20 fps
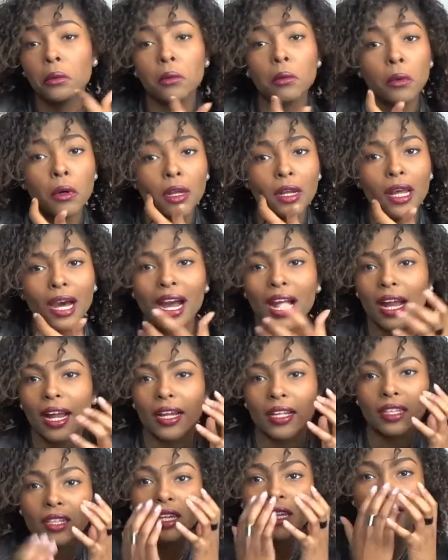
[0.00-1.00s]
when
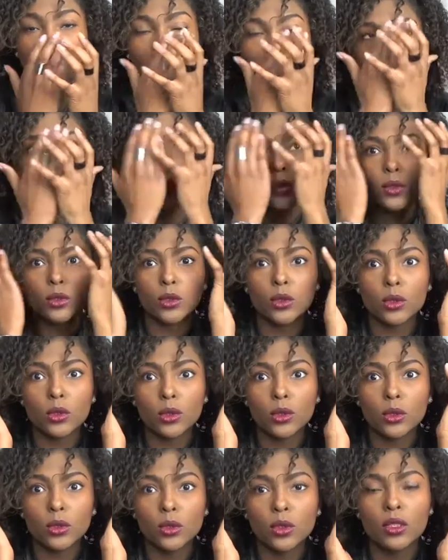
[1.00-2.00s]
I like,
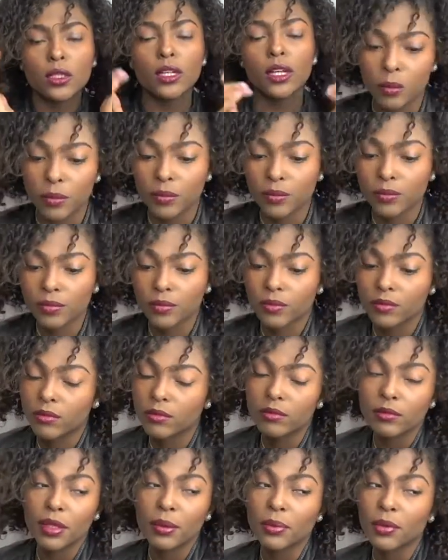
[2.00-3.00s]
ooh,
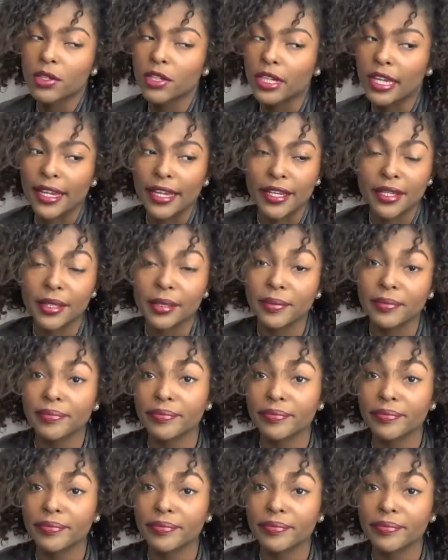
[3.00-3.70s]
people are gonna hate.